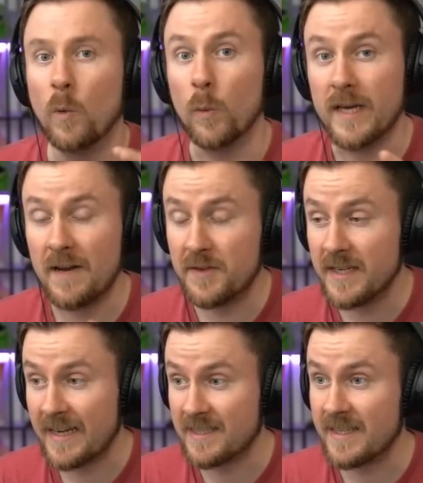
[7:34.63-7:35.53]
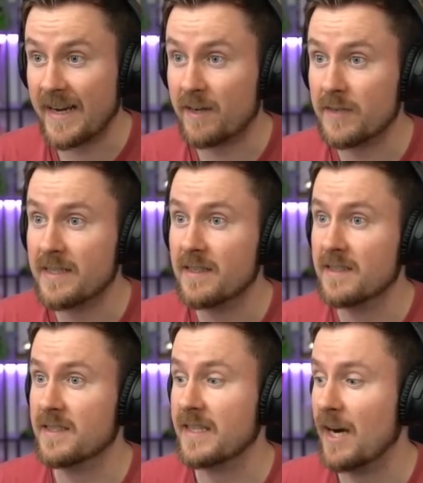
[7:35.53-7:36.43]
We have the next attacker in.
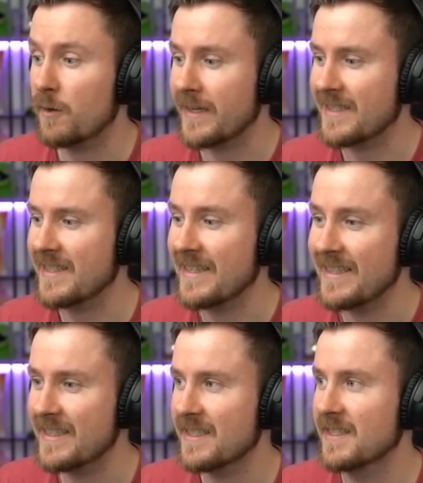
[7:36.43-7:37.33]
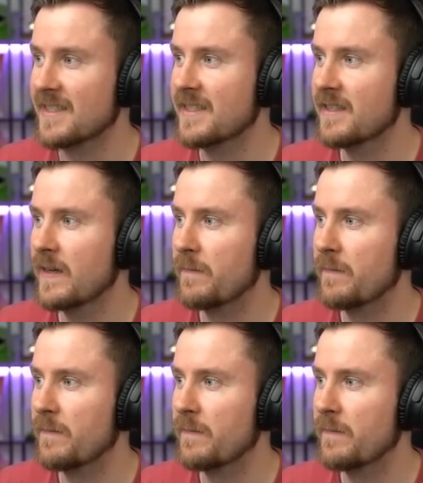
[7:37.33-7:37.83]
Skarex is